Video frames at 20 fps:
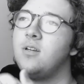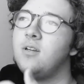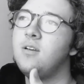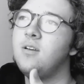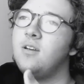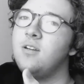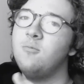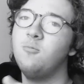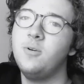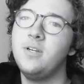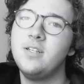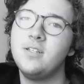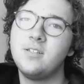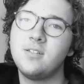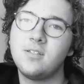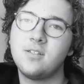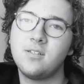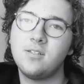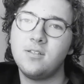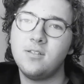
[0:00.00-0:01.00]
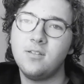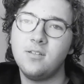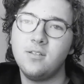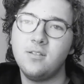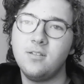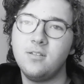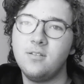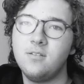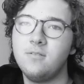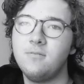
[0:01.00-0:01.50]
In Whedon's,
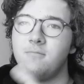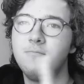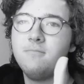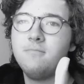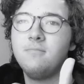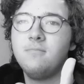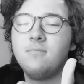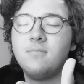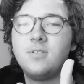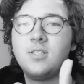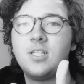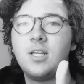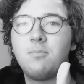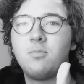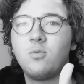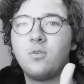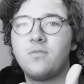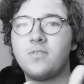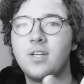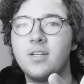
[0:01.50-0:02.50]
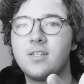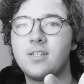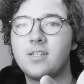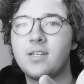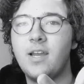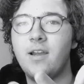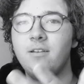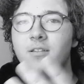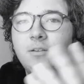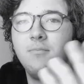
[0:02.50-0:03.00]
Steppenwolf gets
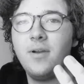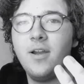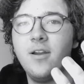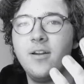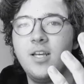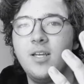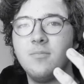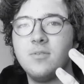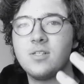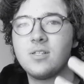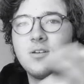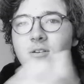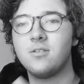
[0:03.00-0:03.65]
scared and the parademons all